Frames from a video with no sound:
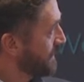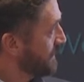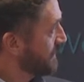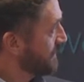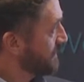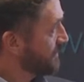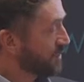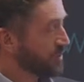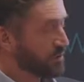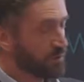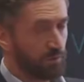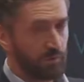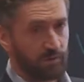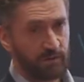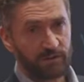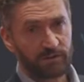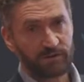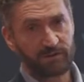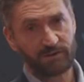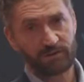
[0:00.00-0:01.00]
So
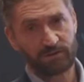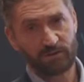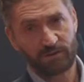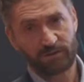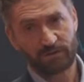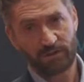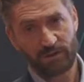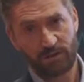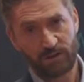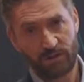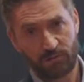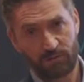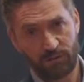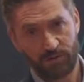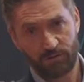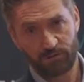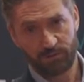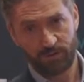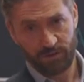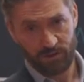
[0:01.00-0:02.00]
this is just a little bit
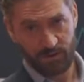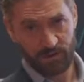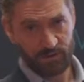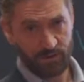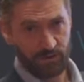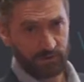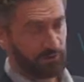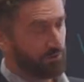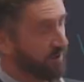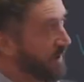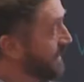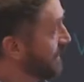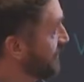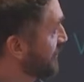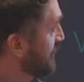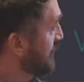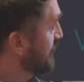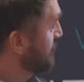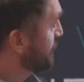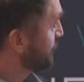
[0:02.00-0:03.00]
of the, the
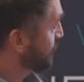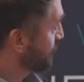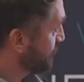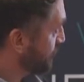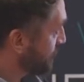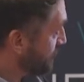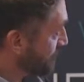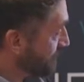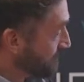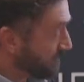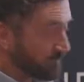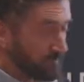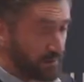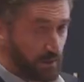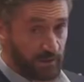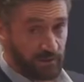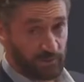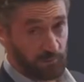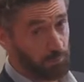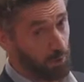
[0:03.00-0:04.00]
strategy.
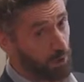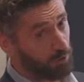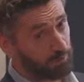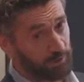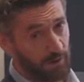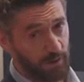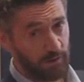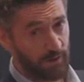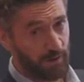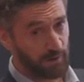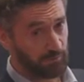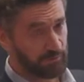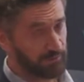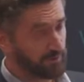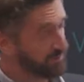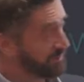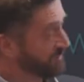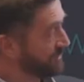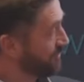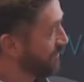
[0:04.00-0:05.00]
It's a bolt-on
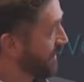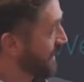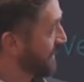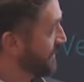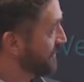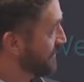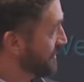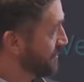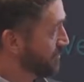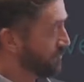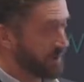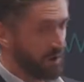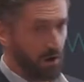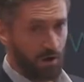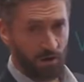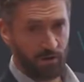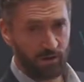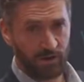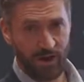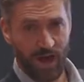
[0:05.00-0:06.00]
acquisition strategy. We
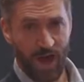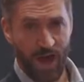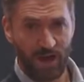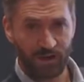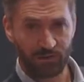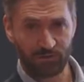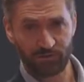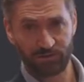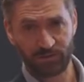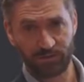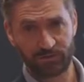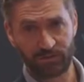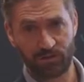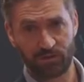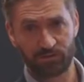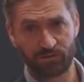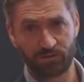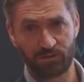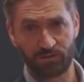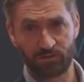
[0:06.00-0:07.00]
are in active
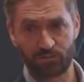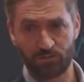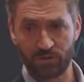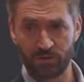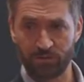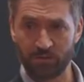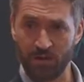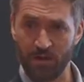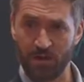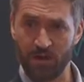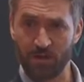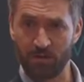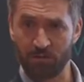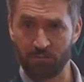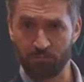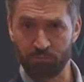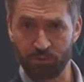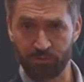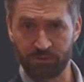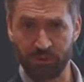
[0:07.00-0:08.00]
discussions with uh,
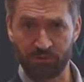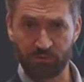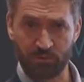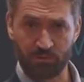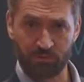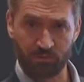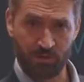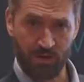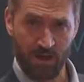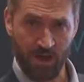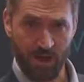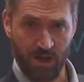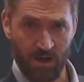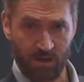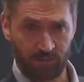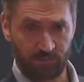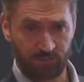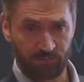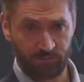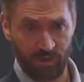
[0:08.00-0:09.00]
potential
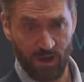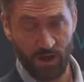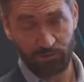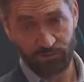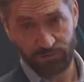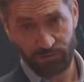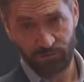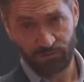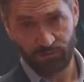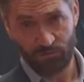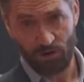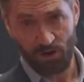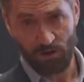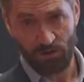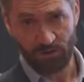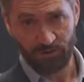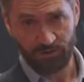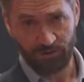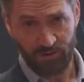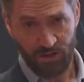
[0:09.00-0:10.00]
uh, acquisition
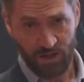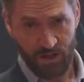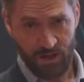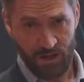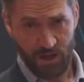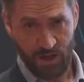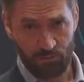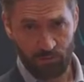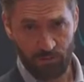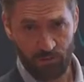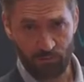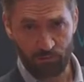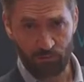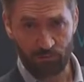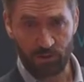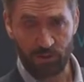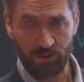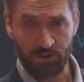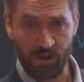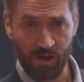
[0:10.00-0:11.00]
targets, and we
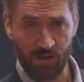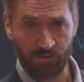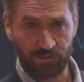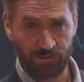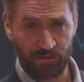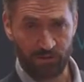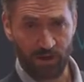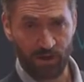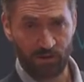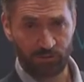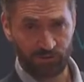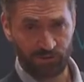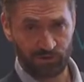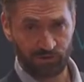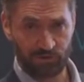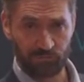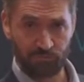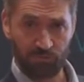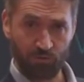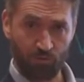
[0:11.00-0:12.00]
will announce an
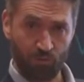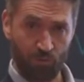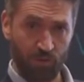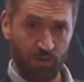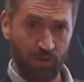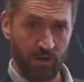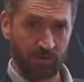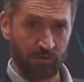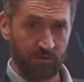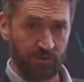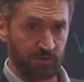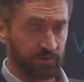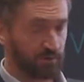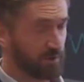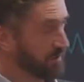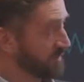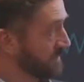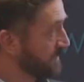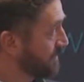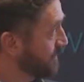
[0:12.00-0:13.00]
acquisition before the end of this
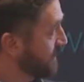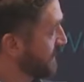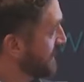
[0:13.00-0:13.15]
year.